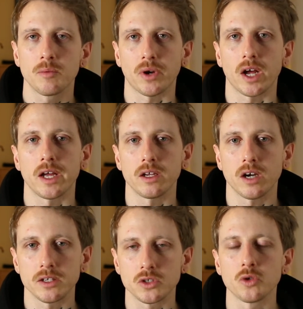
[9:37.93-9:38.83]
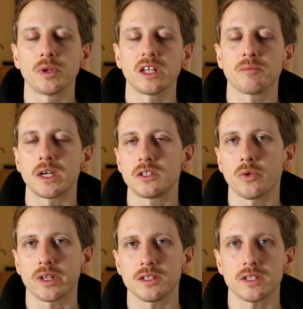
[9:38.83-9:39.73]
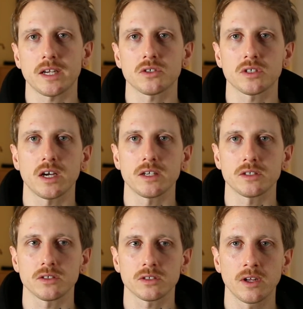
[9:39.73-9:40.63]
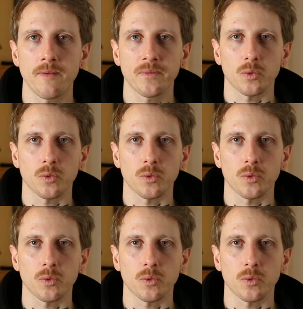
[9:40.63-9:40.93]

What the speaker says: but I do believe by doing these exercises,